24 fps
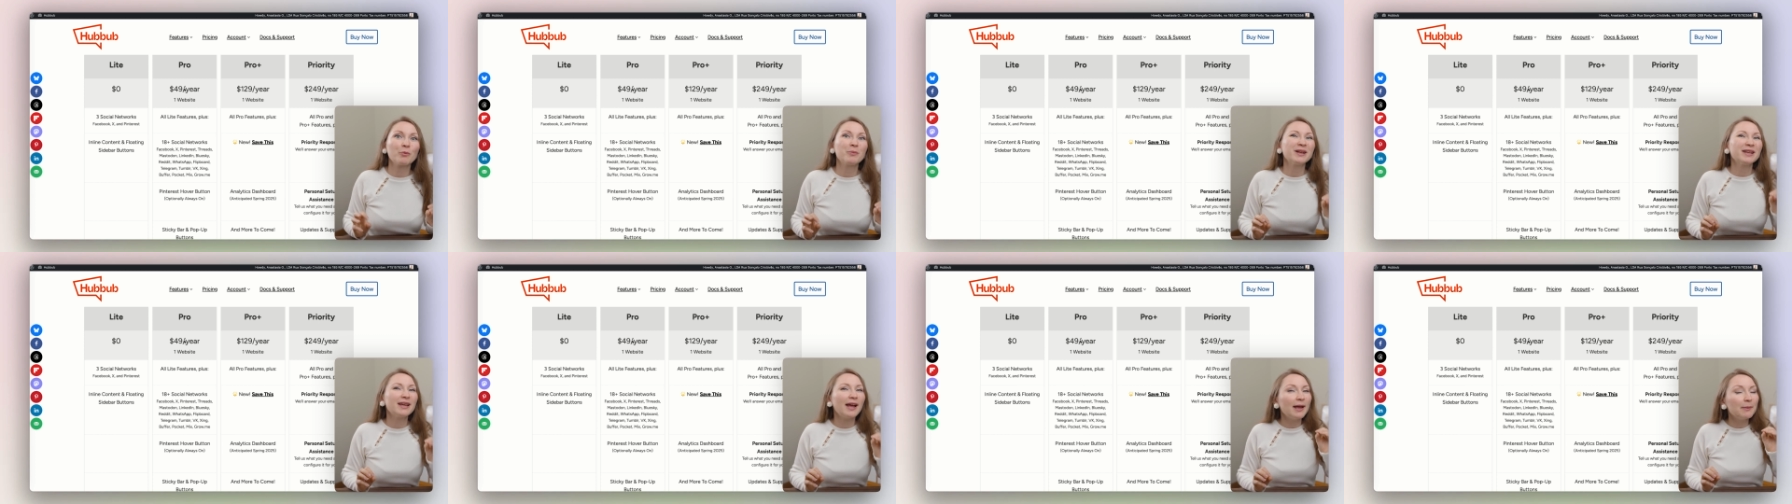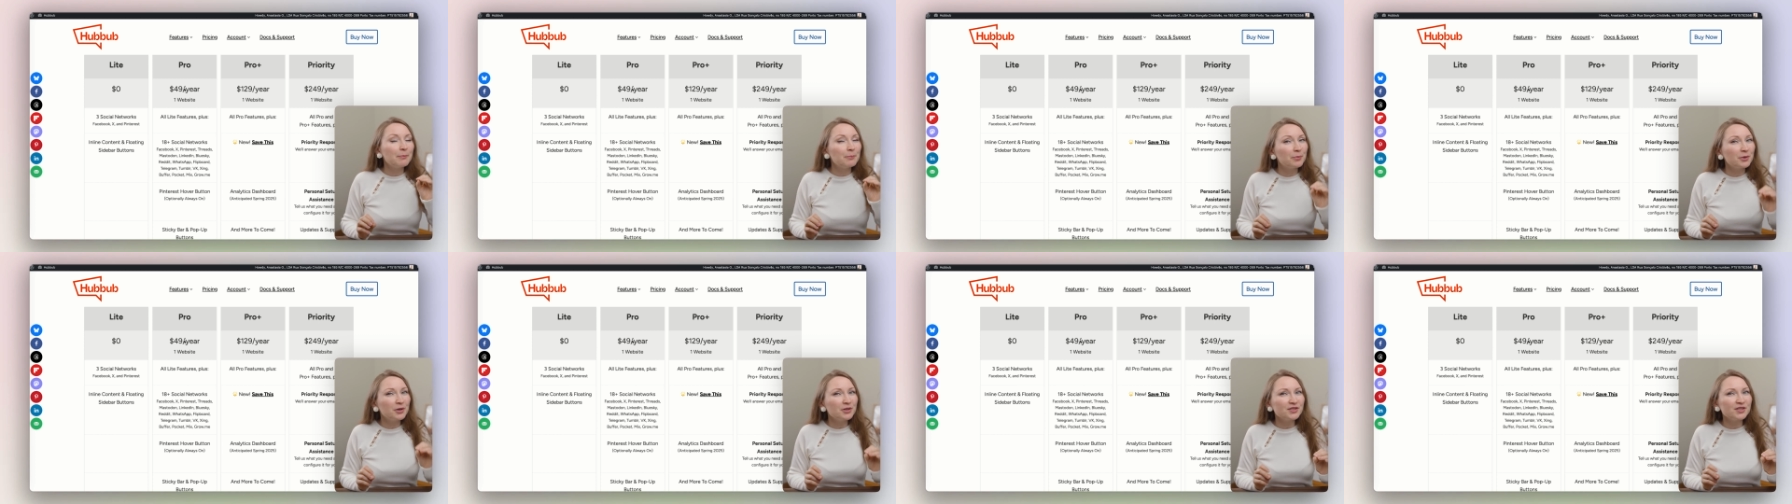but I
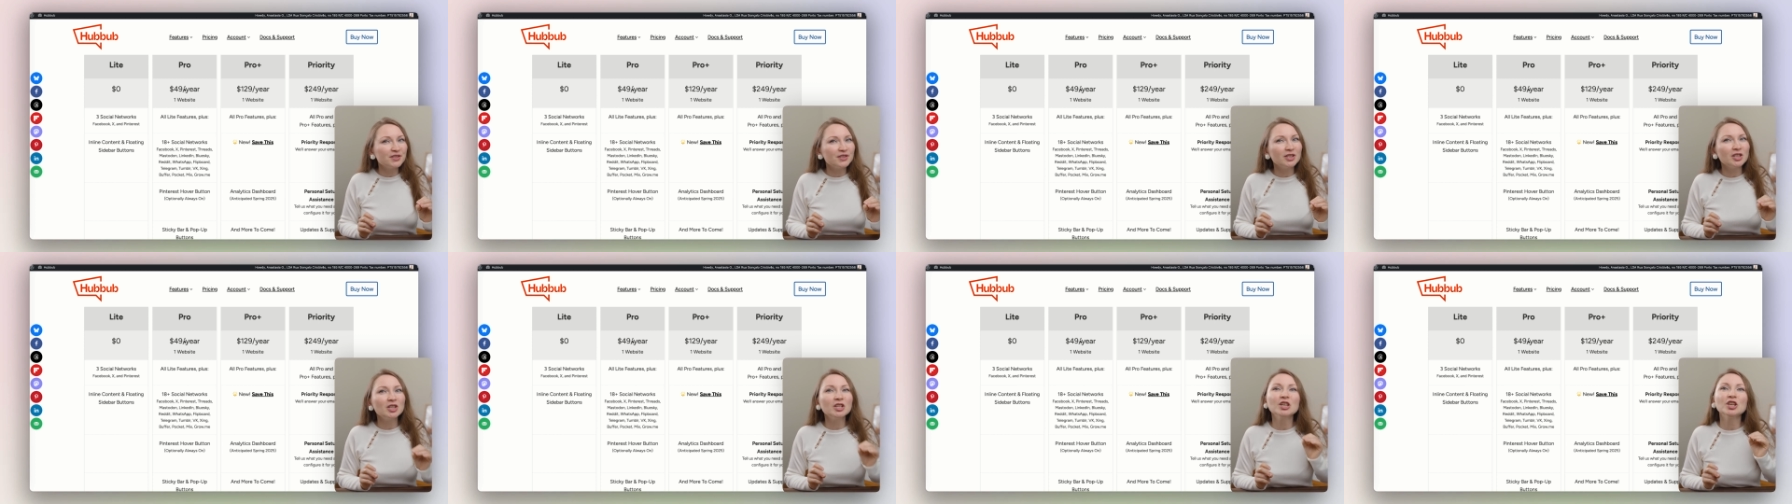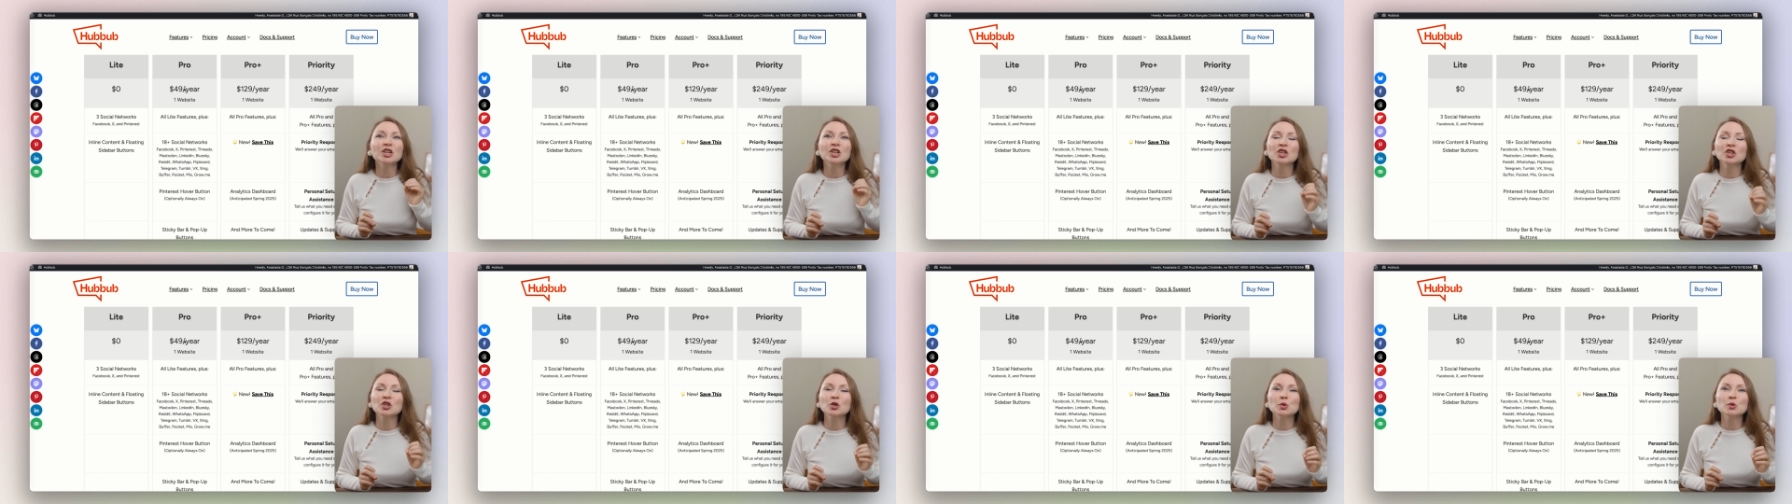
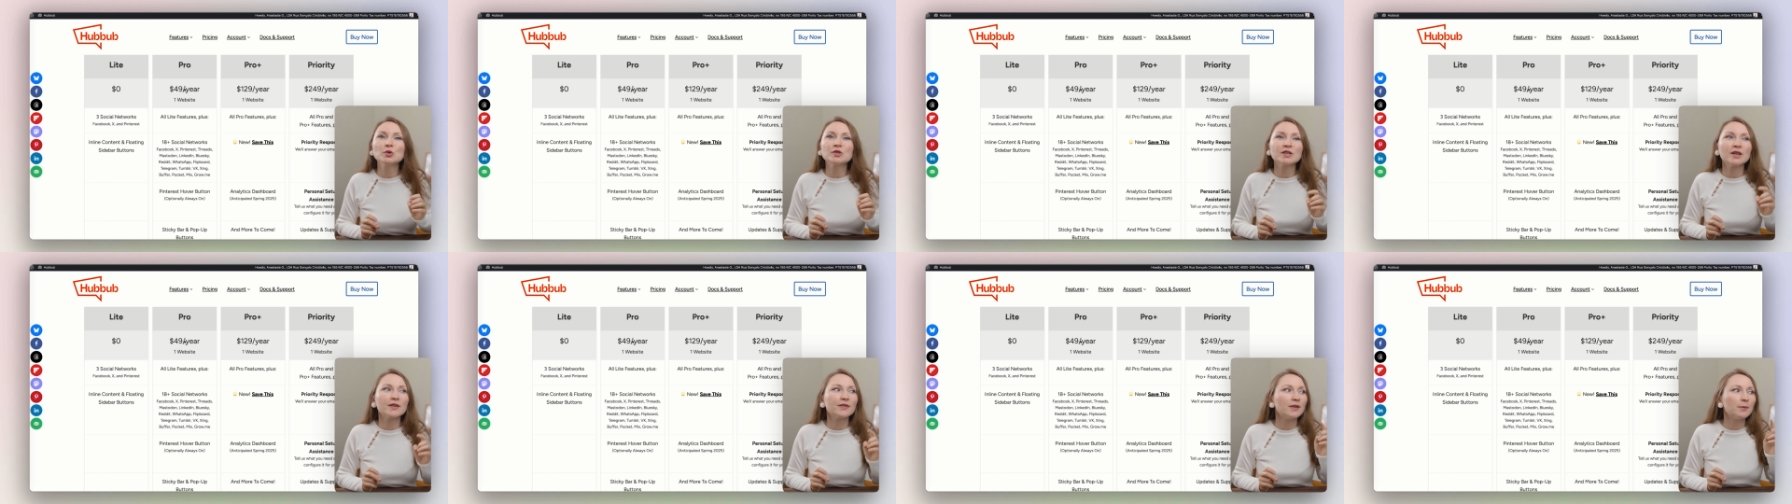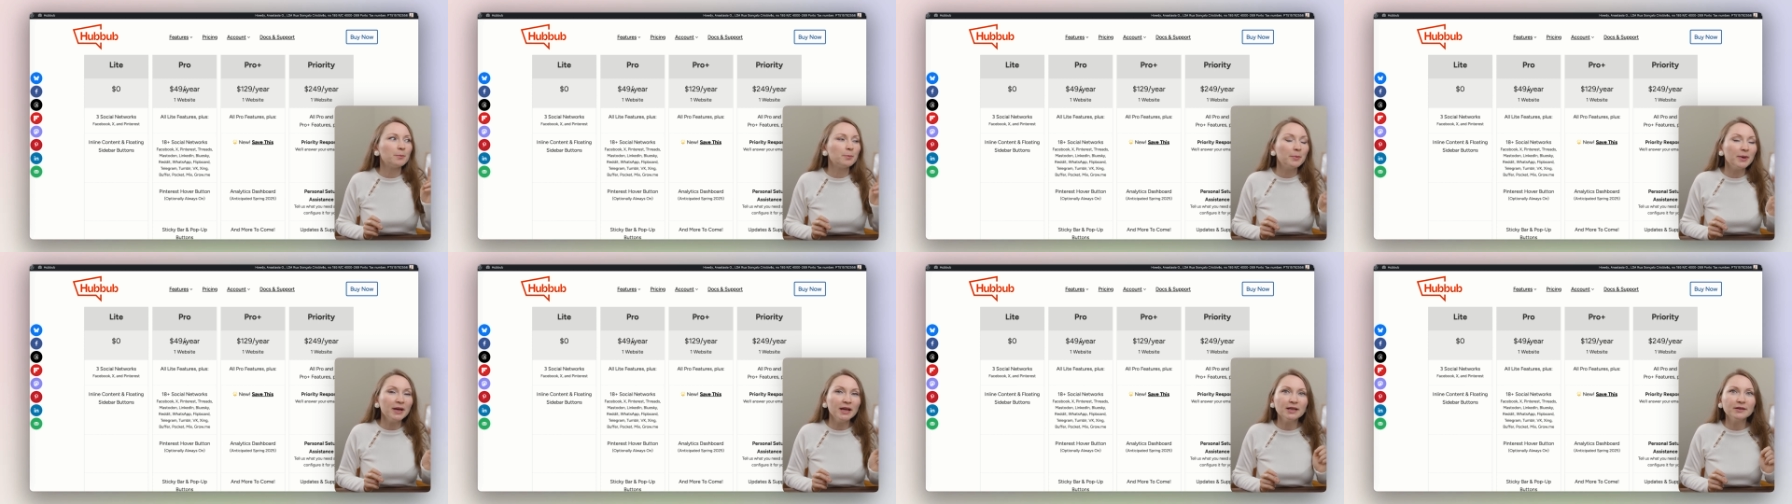personally use the
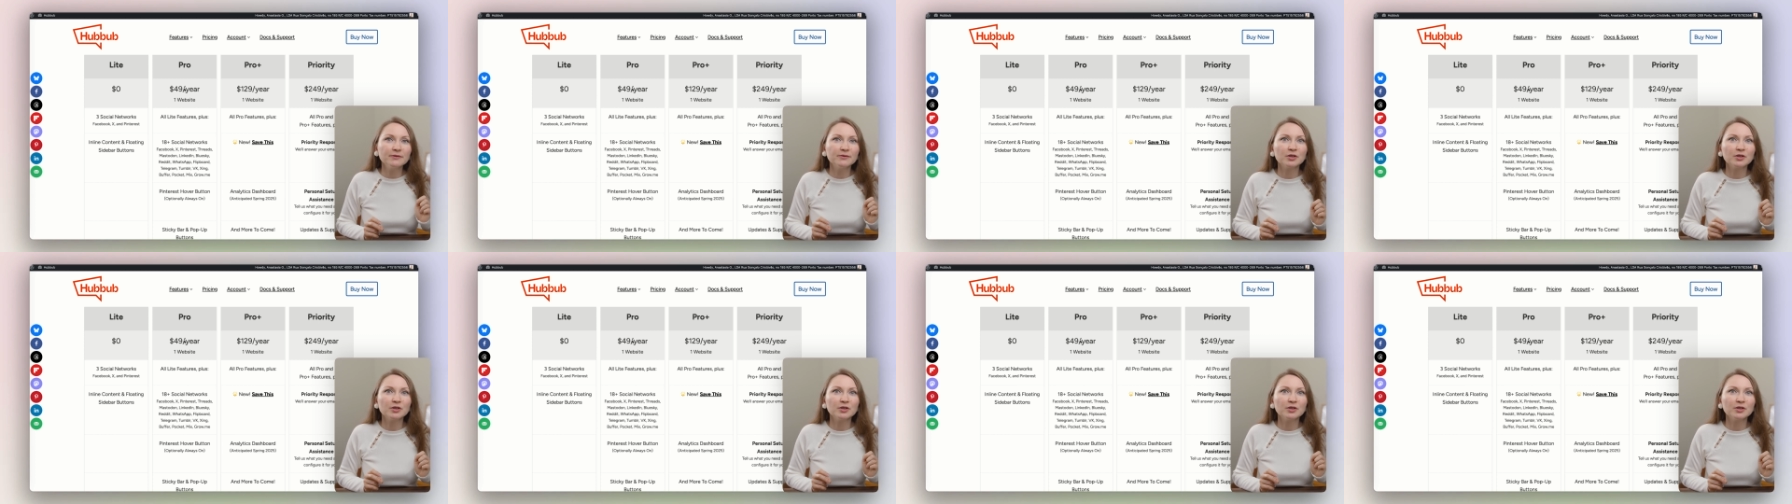paid